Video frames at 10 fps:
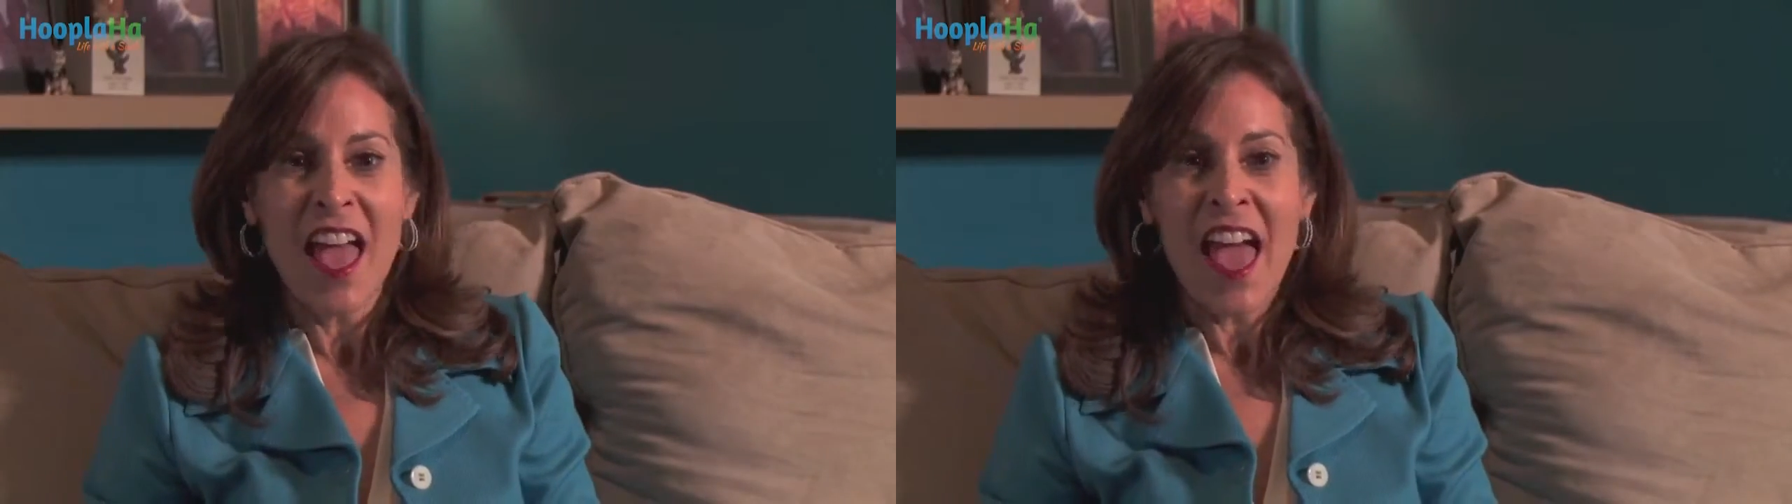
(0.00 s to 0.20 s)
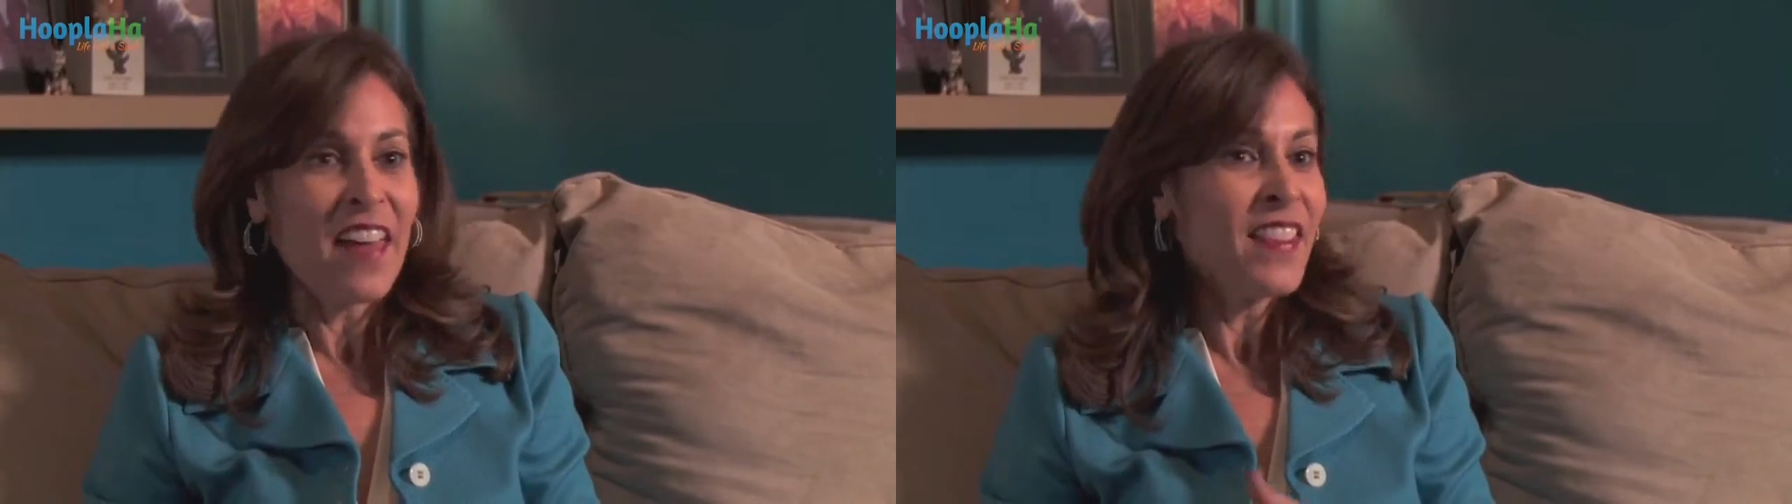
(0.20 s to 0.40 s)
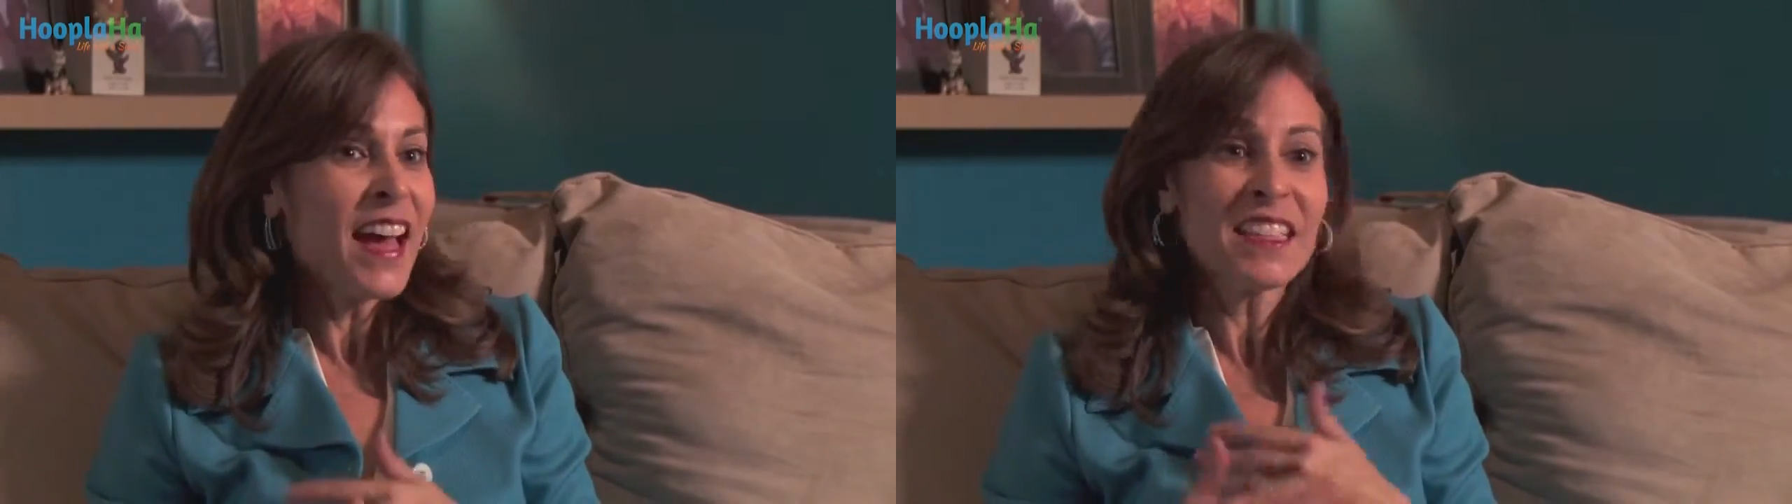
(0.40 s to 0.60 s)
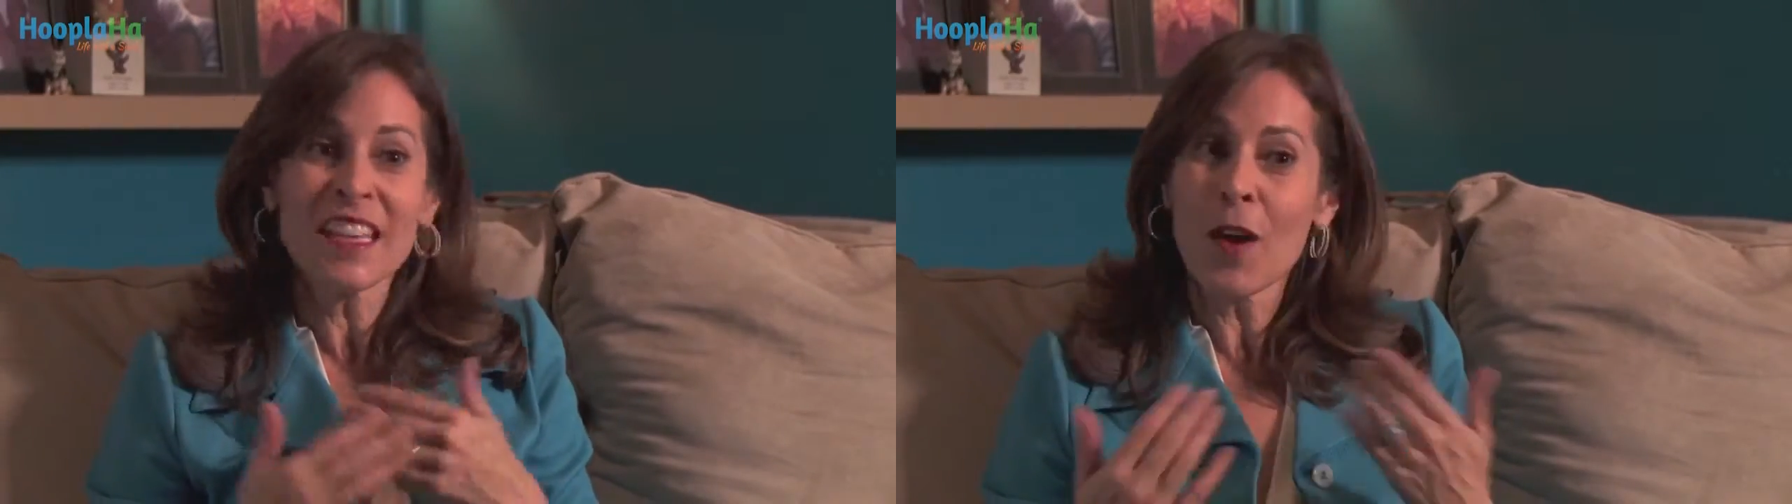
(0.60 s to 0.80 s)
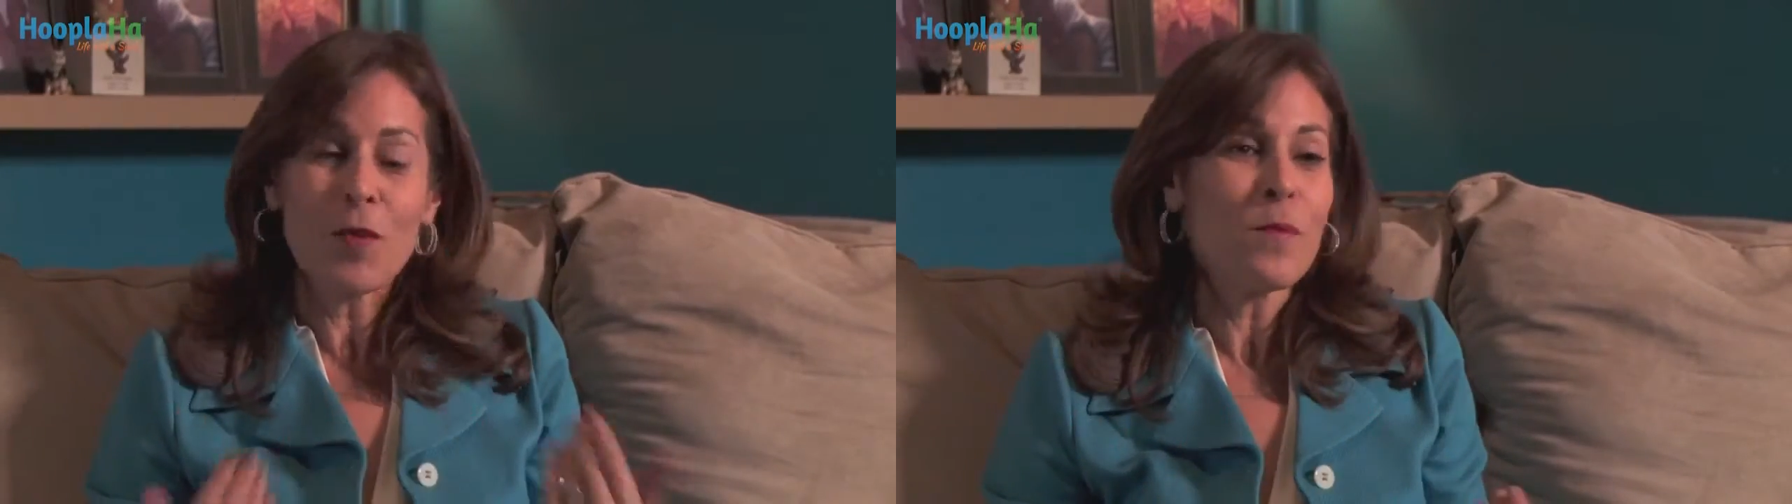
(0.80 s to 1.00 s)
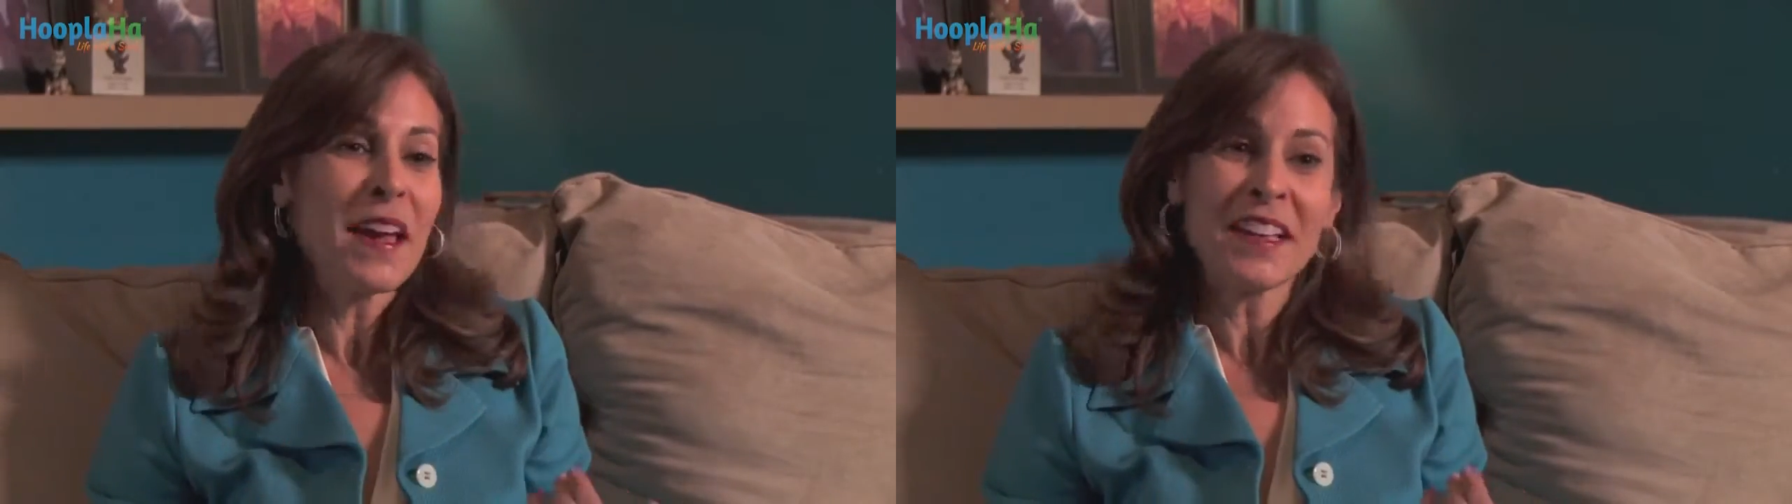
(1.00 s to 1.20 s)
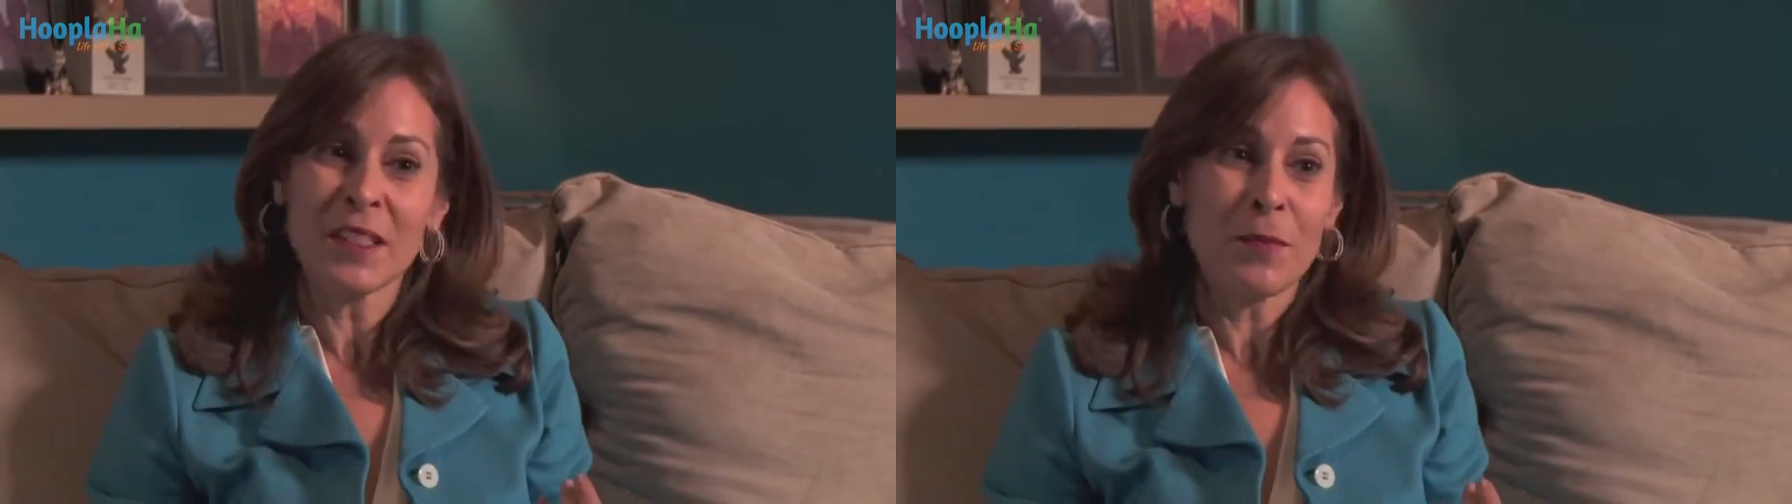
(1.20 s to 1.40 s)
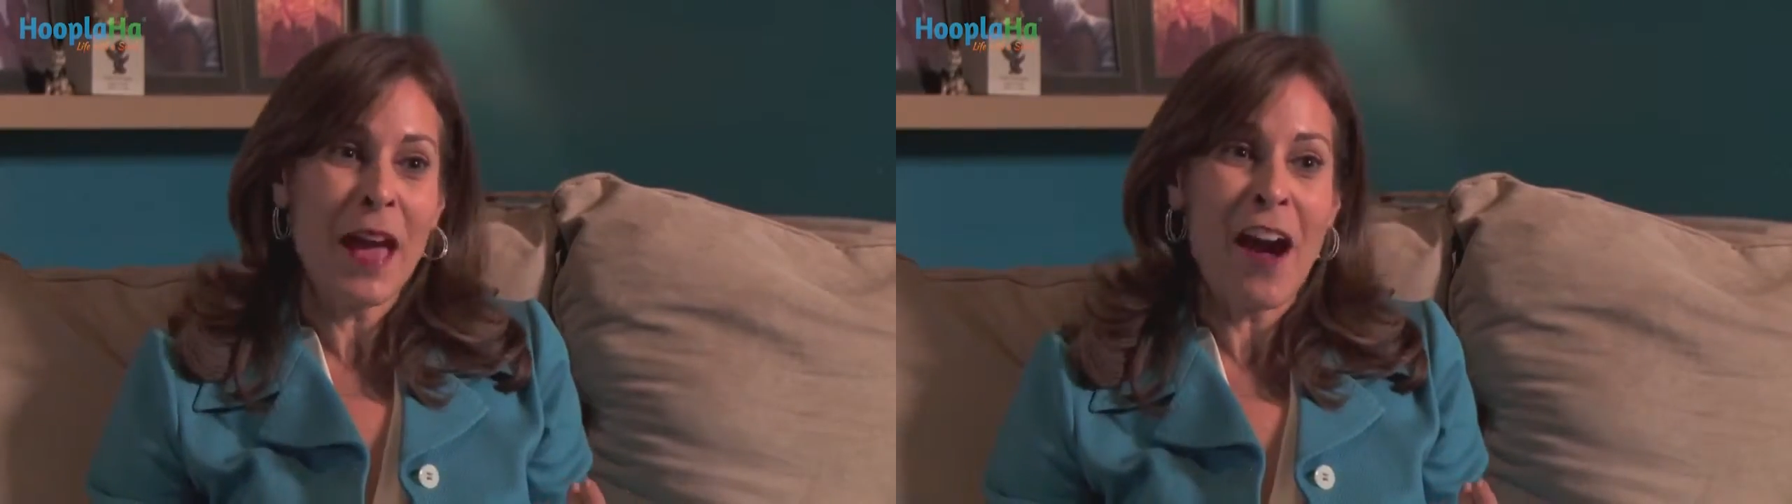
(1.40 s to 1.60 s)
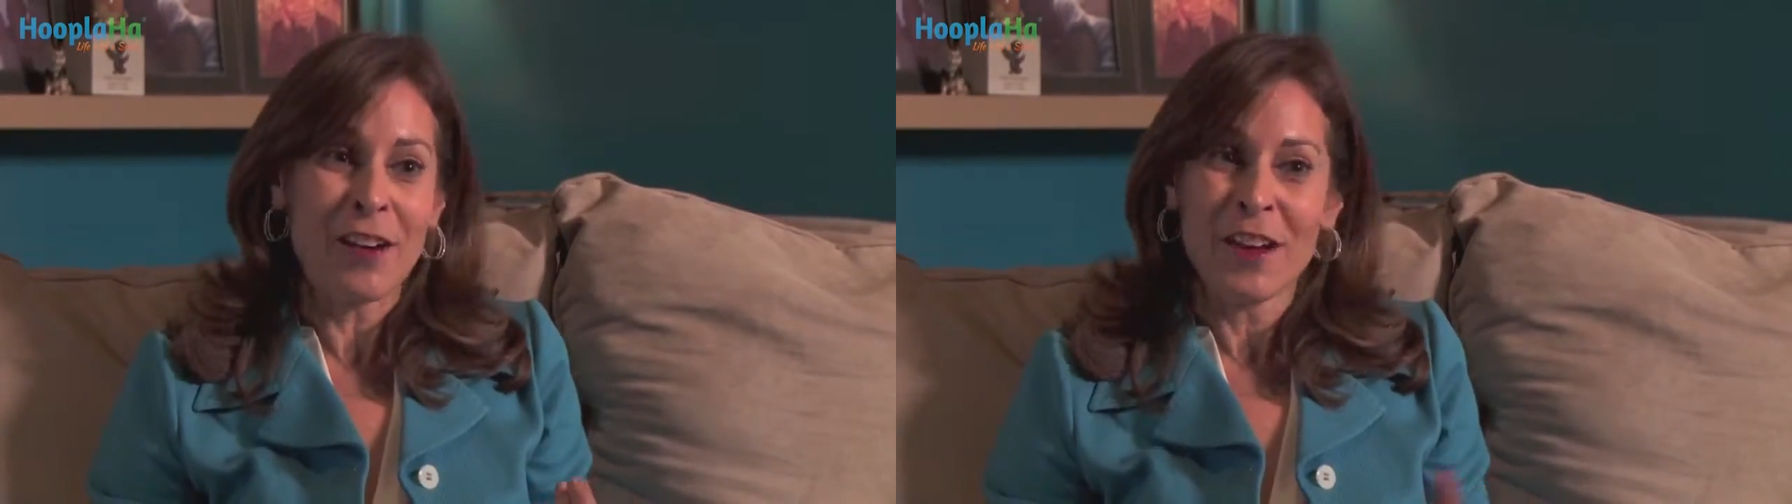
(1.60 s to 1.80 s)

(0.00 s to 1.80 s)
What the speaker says: and that's not what Mike is about.